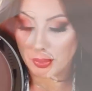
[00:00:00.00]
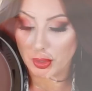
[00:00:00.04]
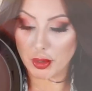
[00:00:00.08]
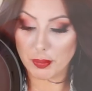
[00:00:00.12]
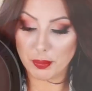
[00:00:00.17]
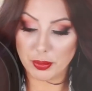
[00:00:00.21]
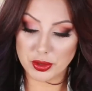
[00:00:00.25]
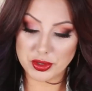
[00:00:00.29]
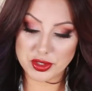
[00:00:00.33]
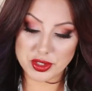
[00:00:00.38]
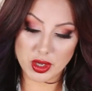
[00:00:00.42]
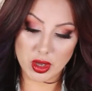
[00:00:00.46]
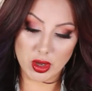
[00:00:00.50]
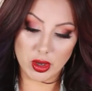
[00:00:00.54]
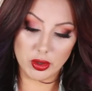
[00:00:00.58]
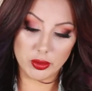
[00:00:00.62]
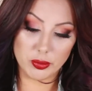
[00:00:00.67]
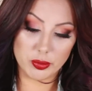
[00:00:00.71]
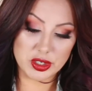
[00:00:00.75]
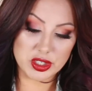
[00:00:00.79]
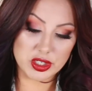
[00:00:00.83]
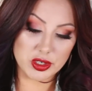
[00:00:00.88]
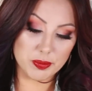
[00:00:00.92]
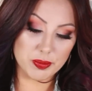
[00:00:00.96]
purple
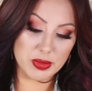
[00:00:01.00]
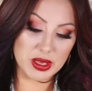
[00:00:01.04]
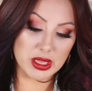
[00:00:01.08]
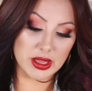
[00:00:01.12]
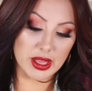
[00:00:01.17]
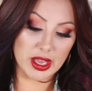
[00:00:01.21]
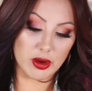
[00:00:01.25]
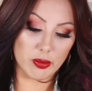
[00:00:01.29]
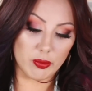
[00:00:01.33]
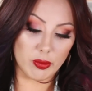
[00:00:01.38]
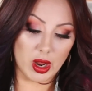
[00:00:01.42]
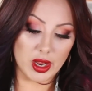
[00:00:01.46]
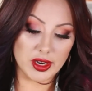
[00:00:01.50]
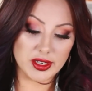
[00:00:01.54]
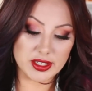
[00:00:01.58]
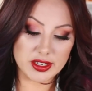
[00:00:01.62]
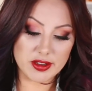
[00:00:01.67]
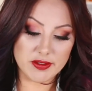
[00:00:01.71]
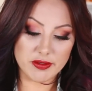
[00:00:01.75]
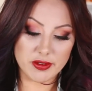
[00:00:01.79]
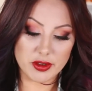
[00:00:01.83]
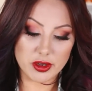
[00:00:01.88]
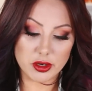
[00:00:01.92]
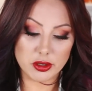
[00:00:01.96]
tone, which would be like
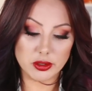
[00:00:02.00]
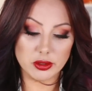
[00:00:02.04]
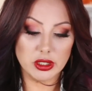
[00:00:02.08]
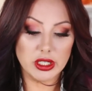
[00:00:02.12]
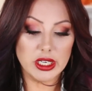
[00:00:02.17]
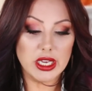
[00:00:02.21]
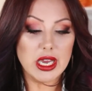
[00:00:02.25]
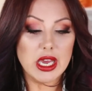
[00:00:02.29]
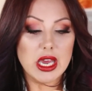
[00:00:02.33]
Rendezvous,